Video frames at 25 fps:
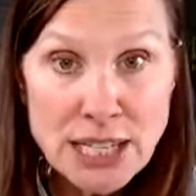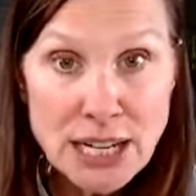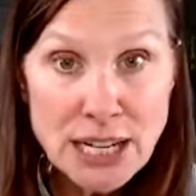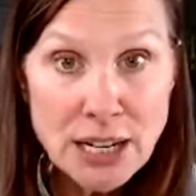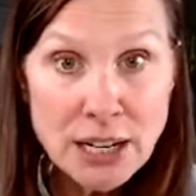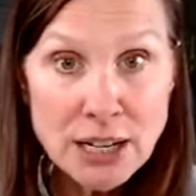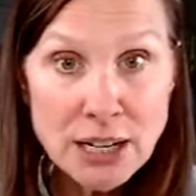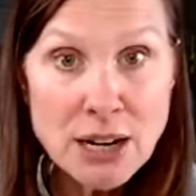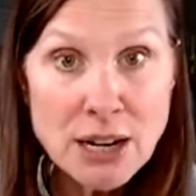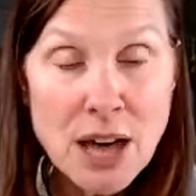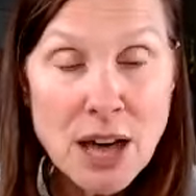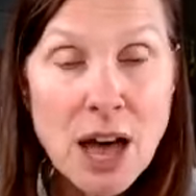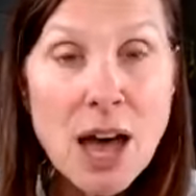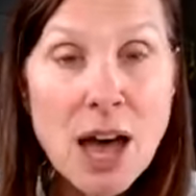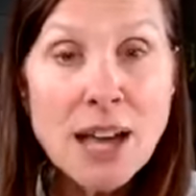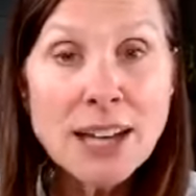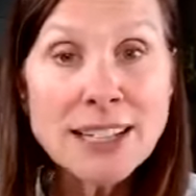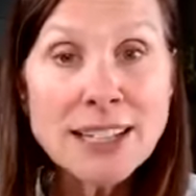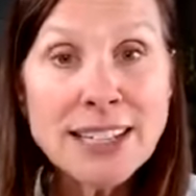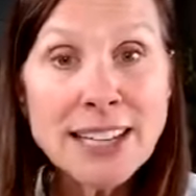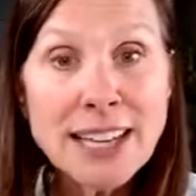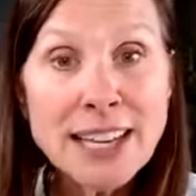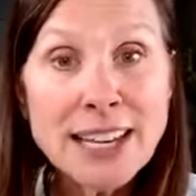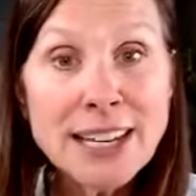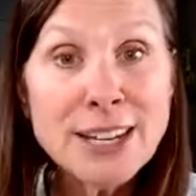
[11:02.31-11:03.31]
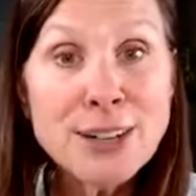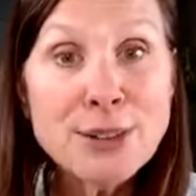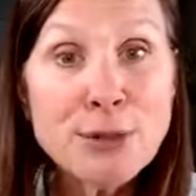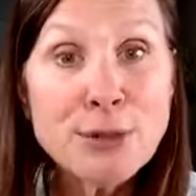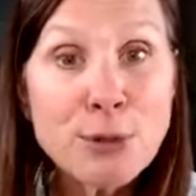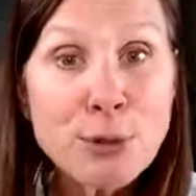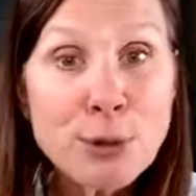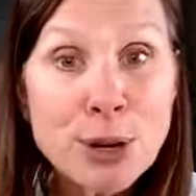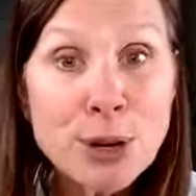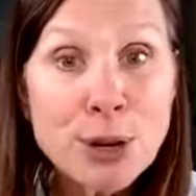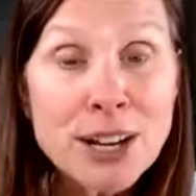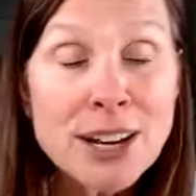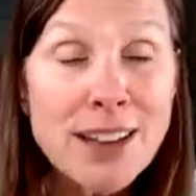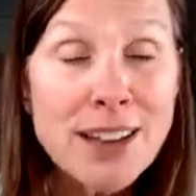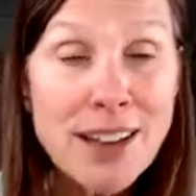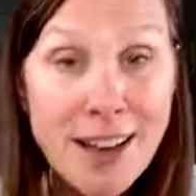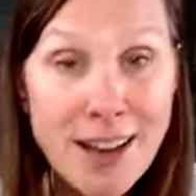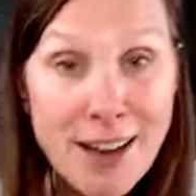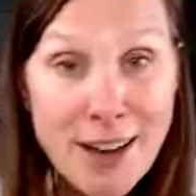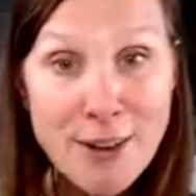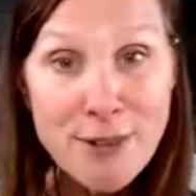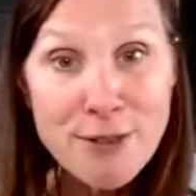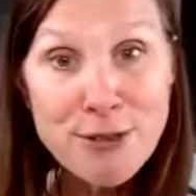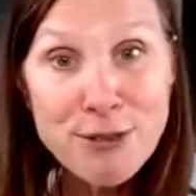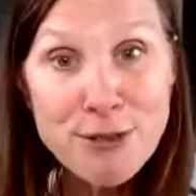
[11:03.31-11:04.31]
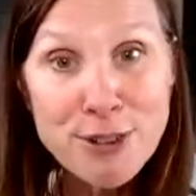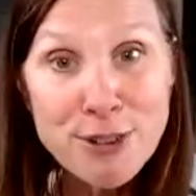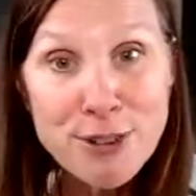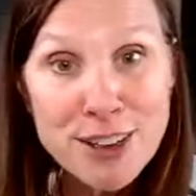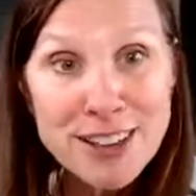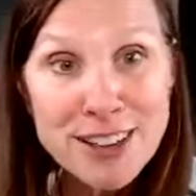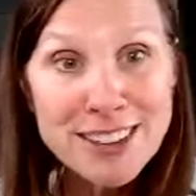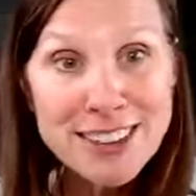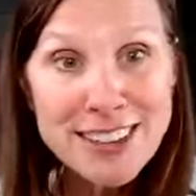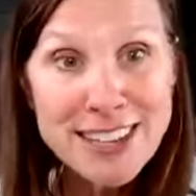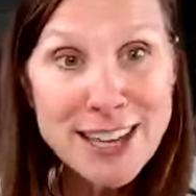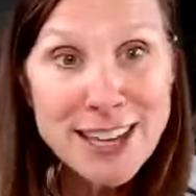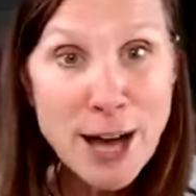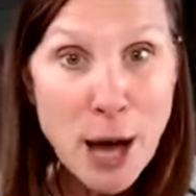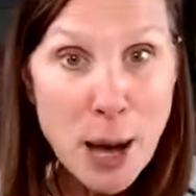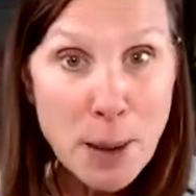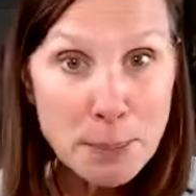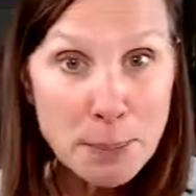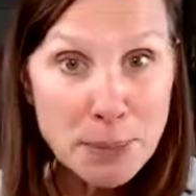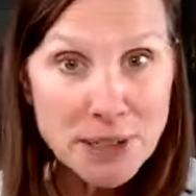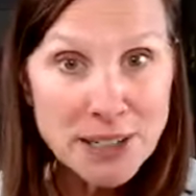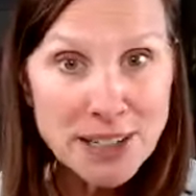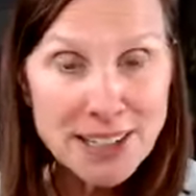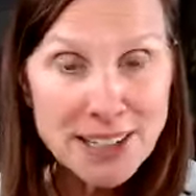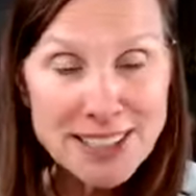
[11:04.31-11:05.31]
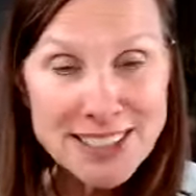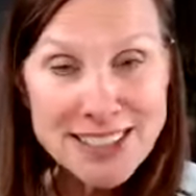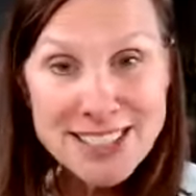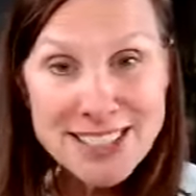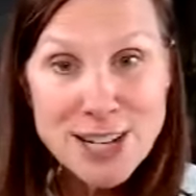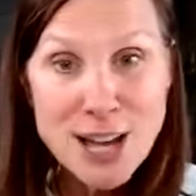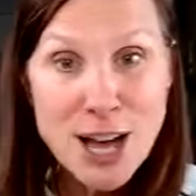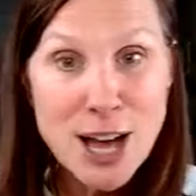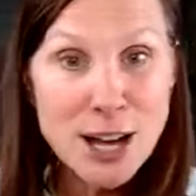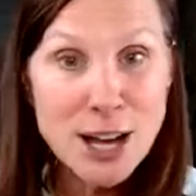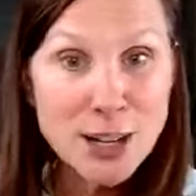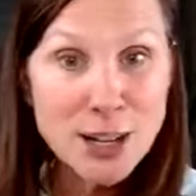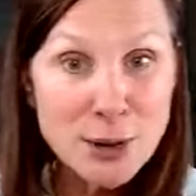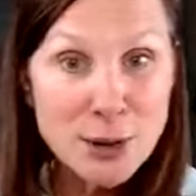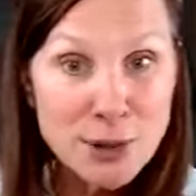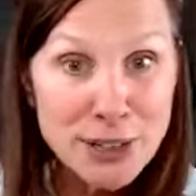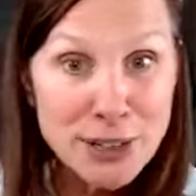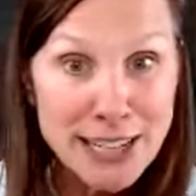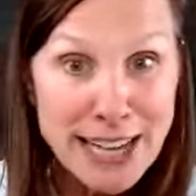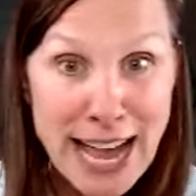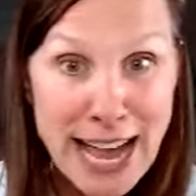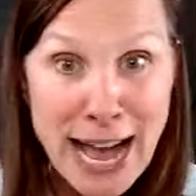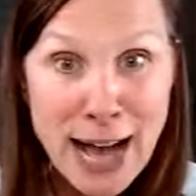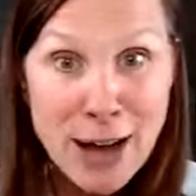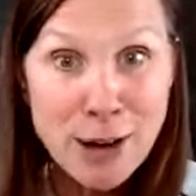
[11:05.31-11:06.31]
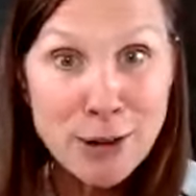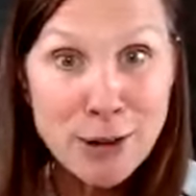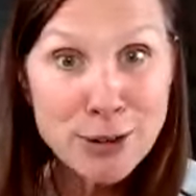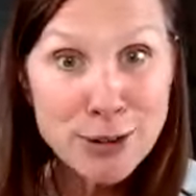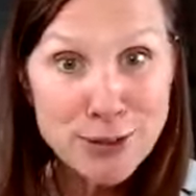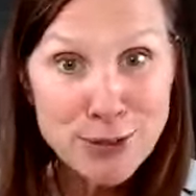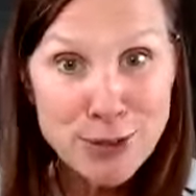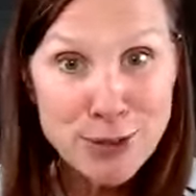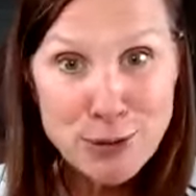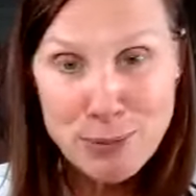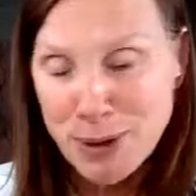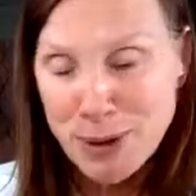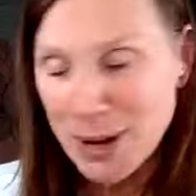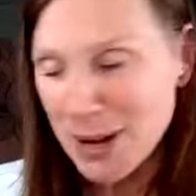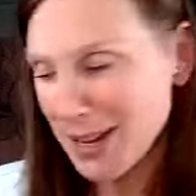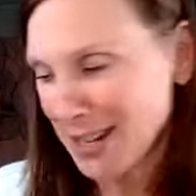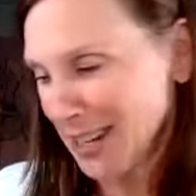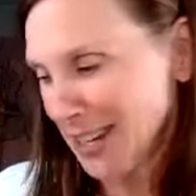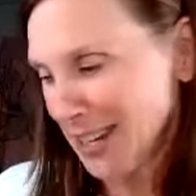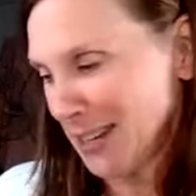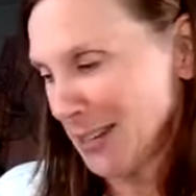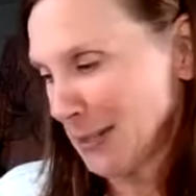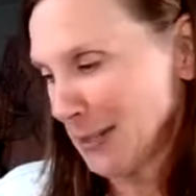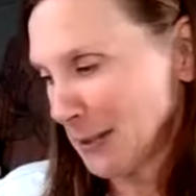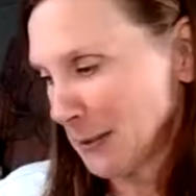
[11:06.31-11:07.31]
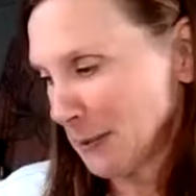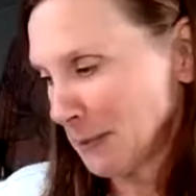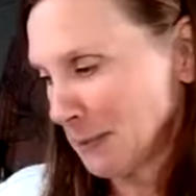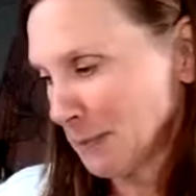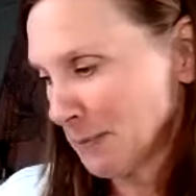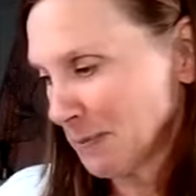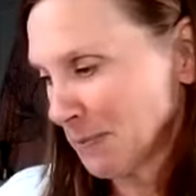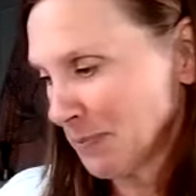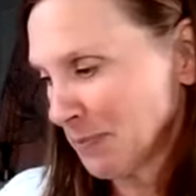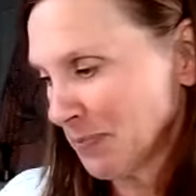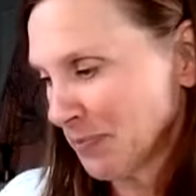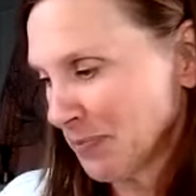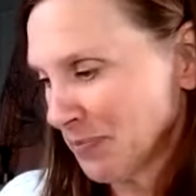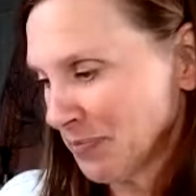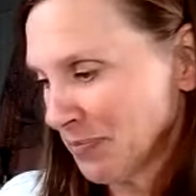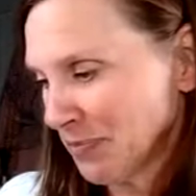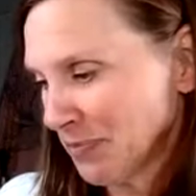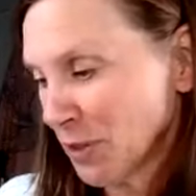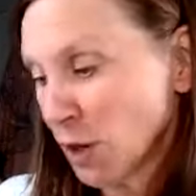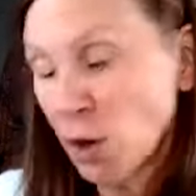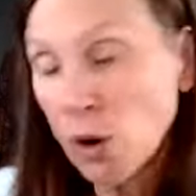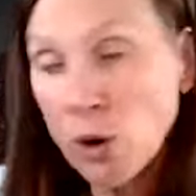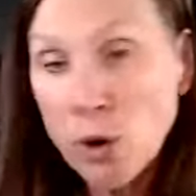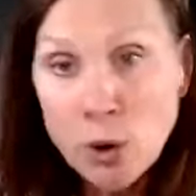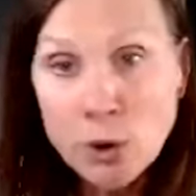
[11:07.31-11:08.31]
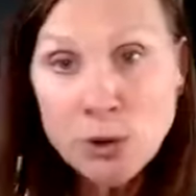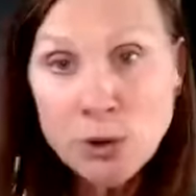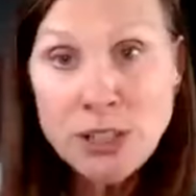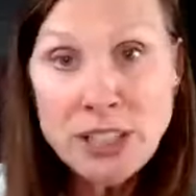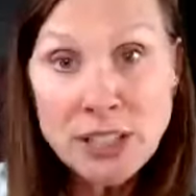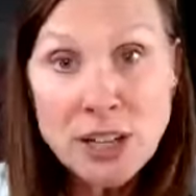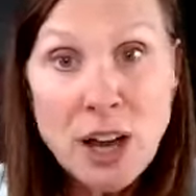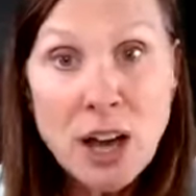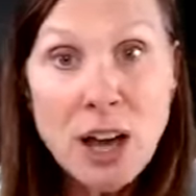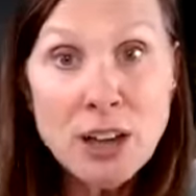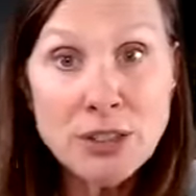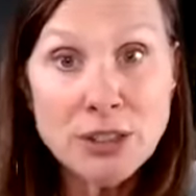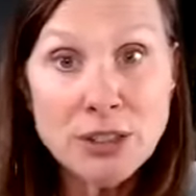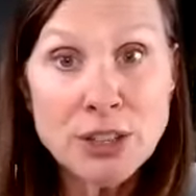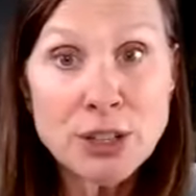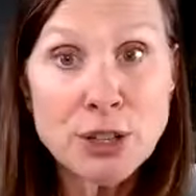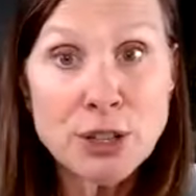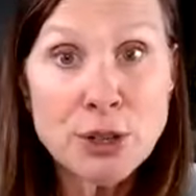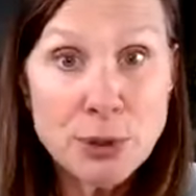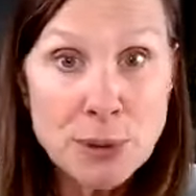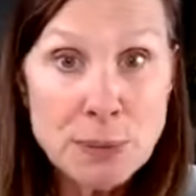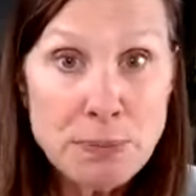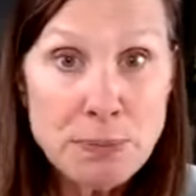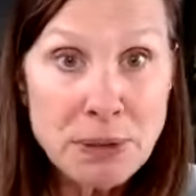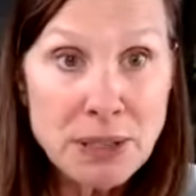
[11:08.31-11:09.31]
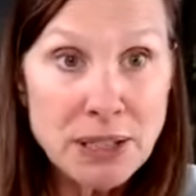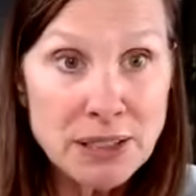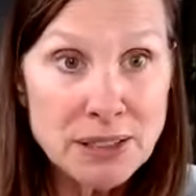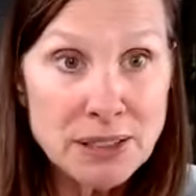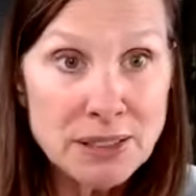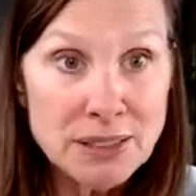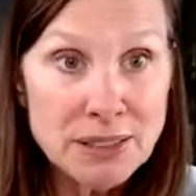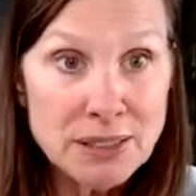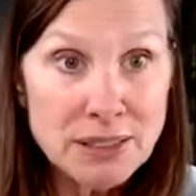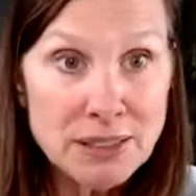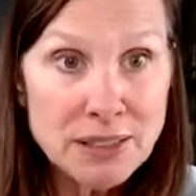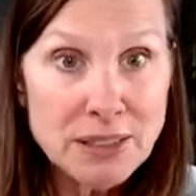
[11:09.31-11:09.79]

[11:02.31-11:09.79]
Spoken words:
They're not getting rid of the apana. It's not going out of the body. They're holding on, they're gripping.